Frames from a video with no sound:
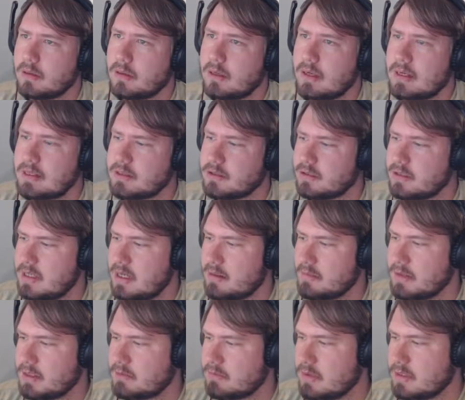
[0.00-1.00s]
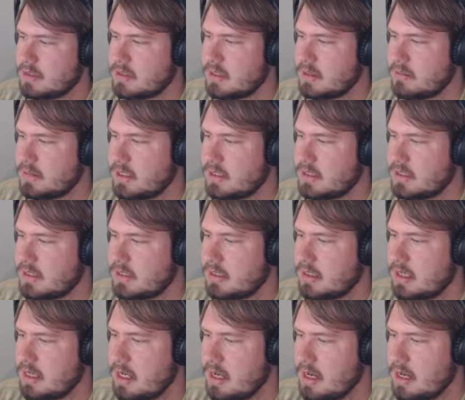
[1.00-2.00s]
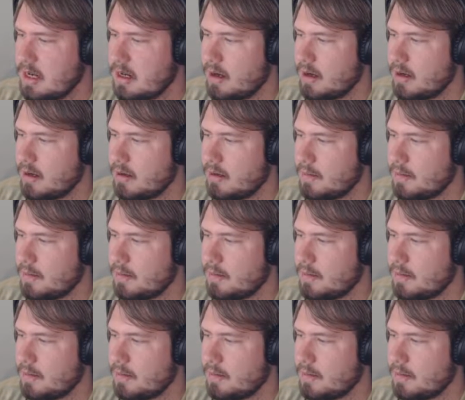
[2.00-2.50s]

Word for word: Laser damage while dummy is in the air.